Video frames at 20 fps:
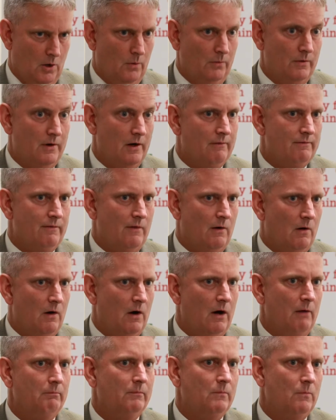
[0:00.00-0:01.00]
on their
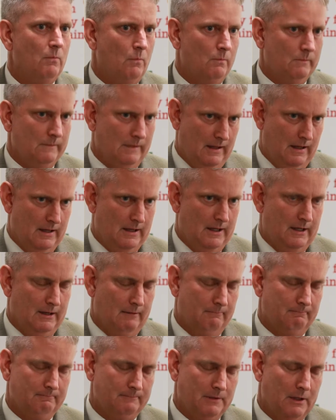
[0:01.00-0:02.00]
farm
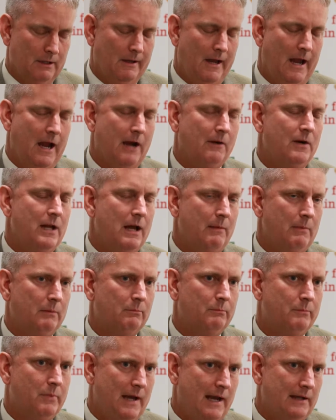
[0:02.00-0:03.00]
uh, the
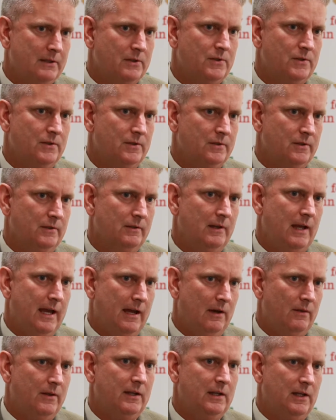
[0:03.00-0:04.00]
agronomic practices and
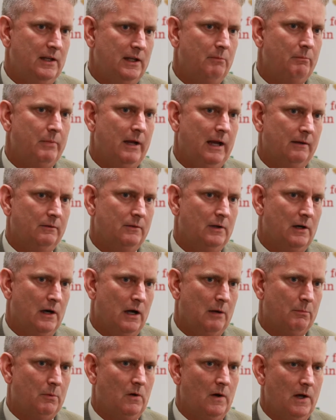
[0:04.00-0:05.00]
how they can impact
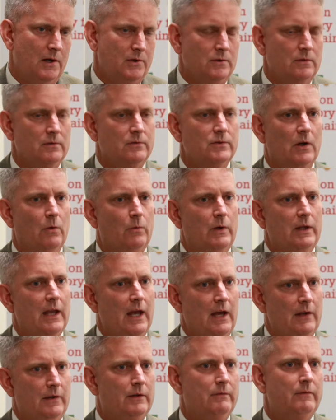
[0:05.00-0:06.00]
their operation. So we
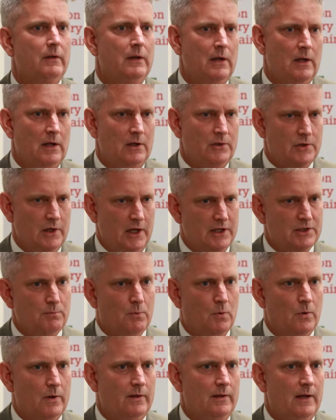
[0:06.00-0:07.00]
kind of
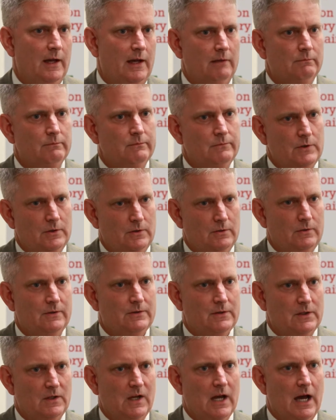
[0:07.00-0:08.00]
transported that
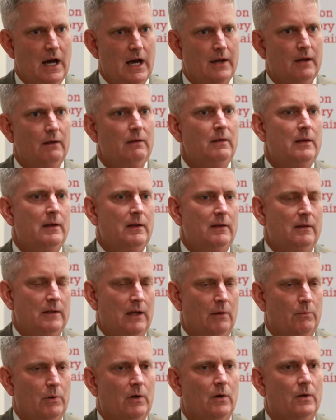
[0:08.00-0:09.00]
to, to Ghana
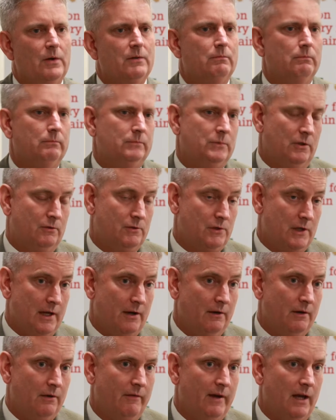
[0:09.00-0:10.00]
that we're going to
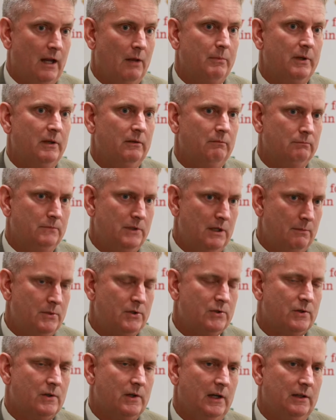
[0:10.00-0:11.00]
try to develop and
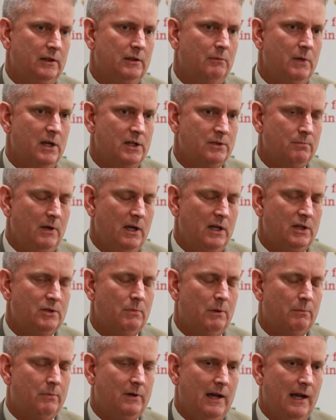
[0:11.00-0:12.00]
demonstrate the best
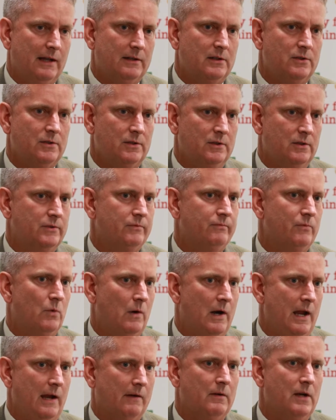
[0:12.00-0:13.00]
management practices
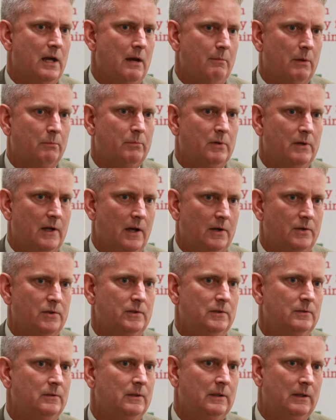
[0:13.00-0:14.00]
for agronomic
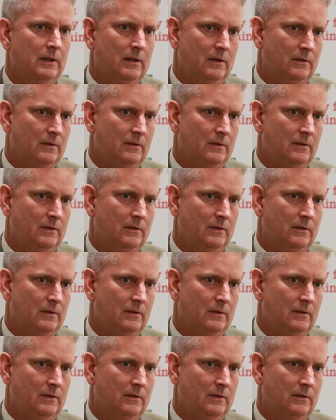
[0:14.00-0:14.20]
production